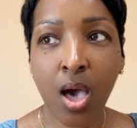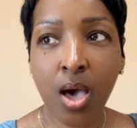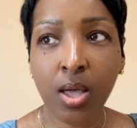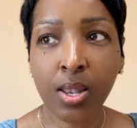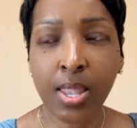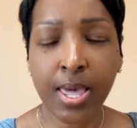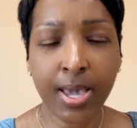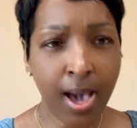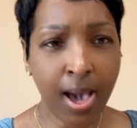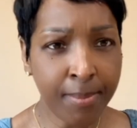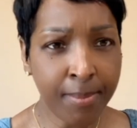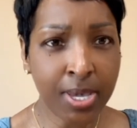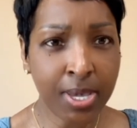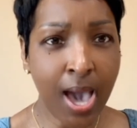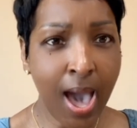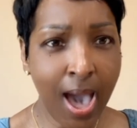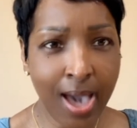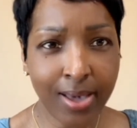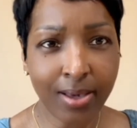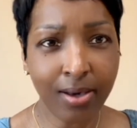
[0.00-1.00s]

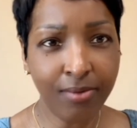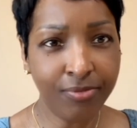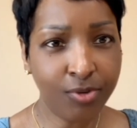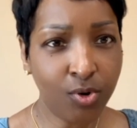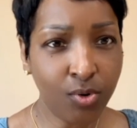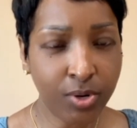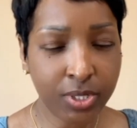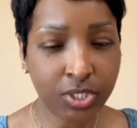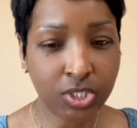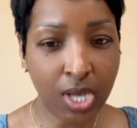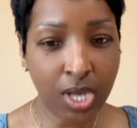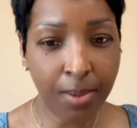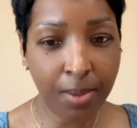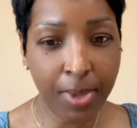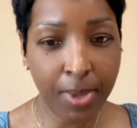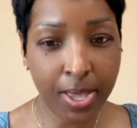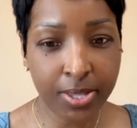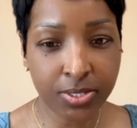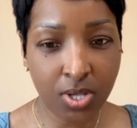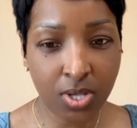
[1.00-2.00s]
I of course shop
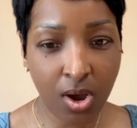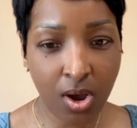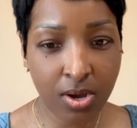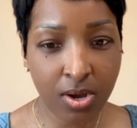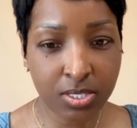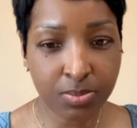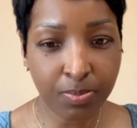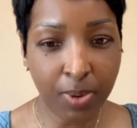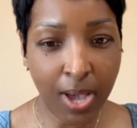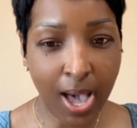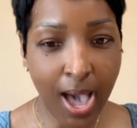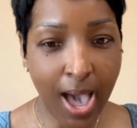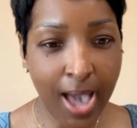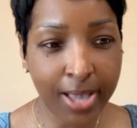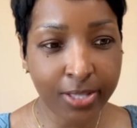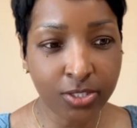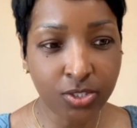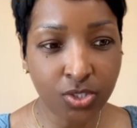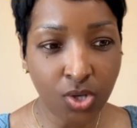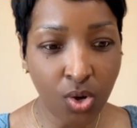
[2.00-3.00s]
at Zara's, but I
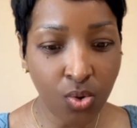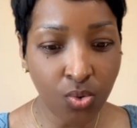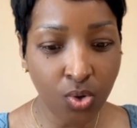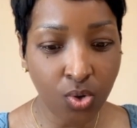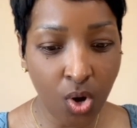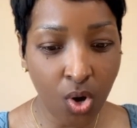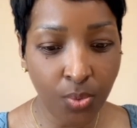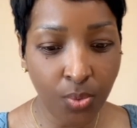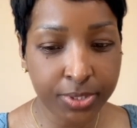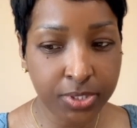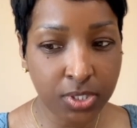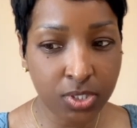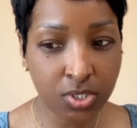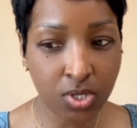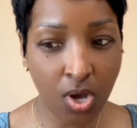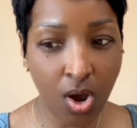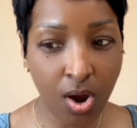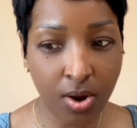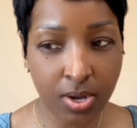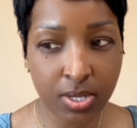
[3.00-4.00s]
don't go into
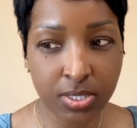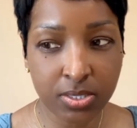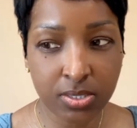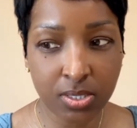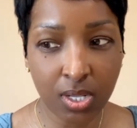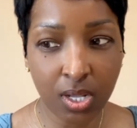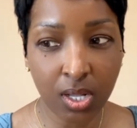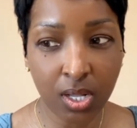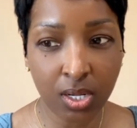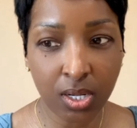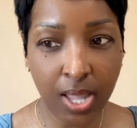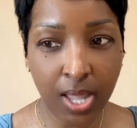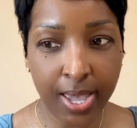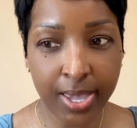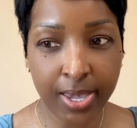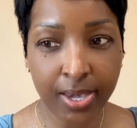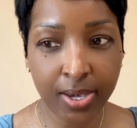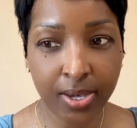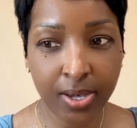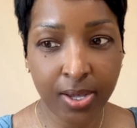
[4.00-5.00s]
Zara's
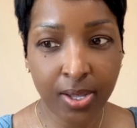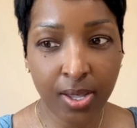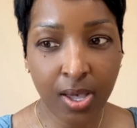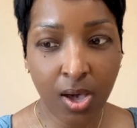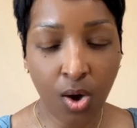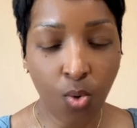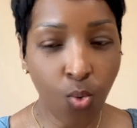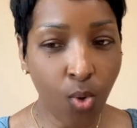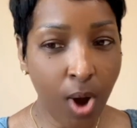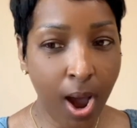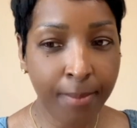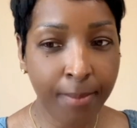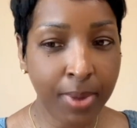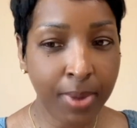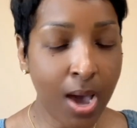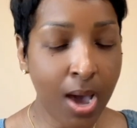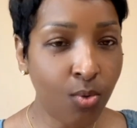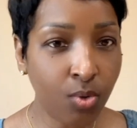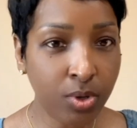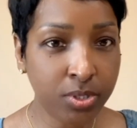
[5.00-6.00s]
I'm
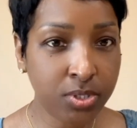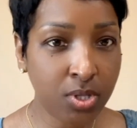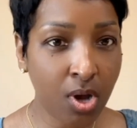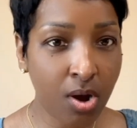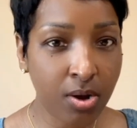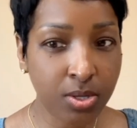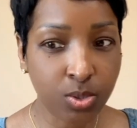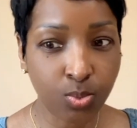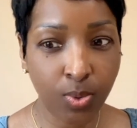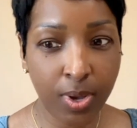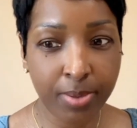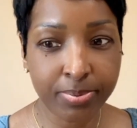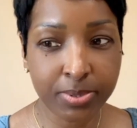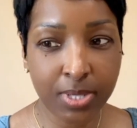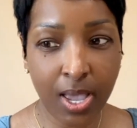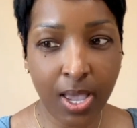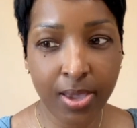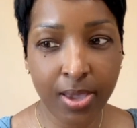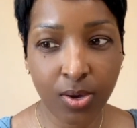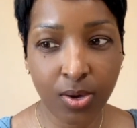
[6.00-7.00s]
not on Zara's
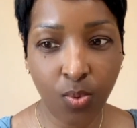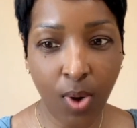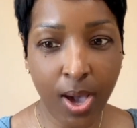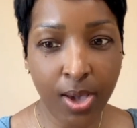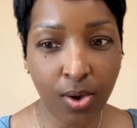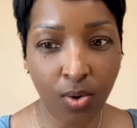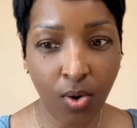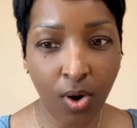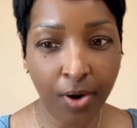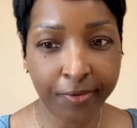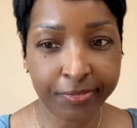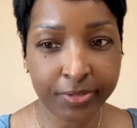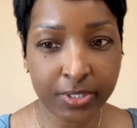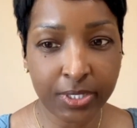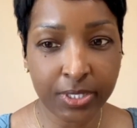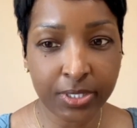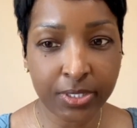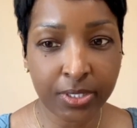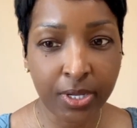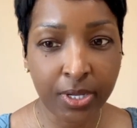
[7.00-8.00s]
website quite
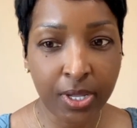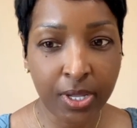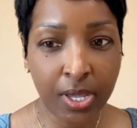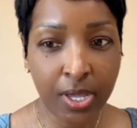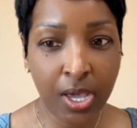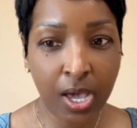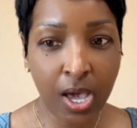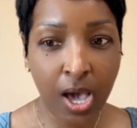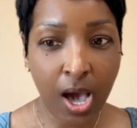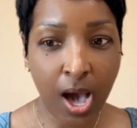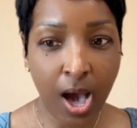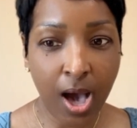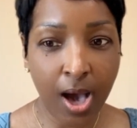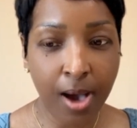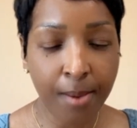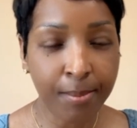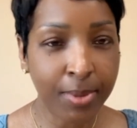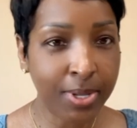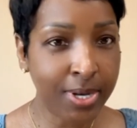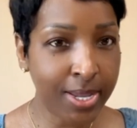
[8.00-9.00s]
often.
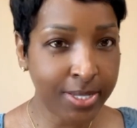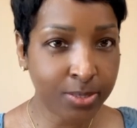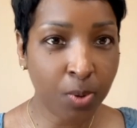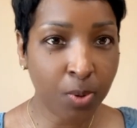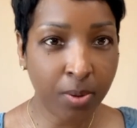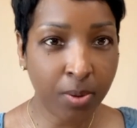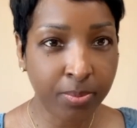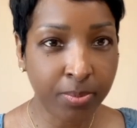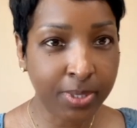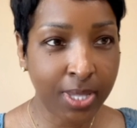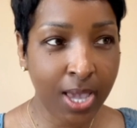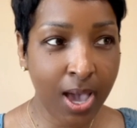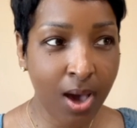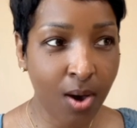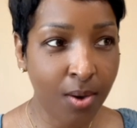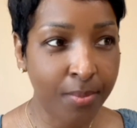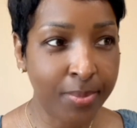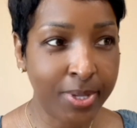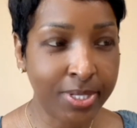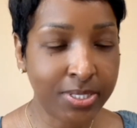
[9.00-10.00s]
And that's probably how I
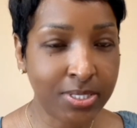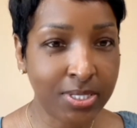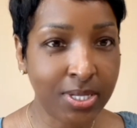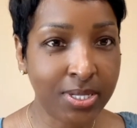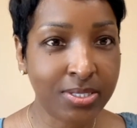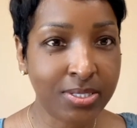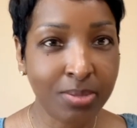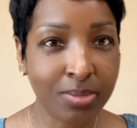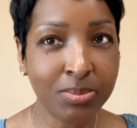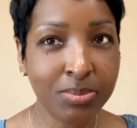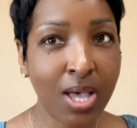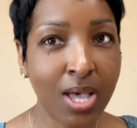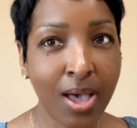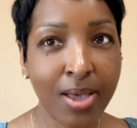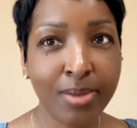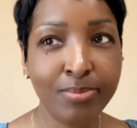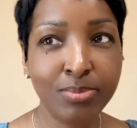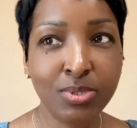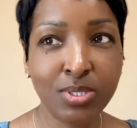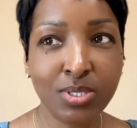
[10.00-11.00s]
missed it.
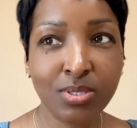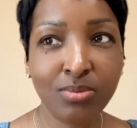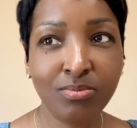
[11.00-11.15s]
Sometimes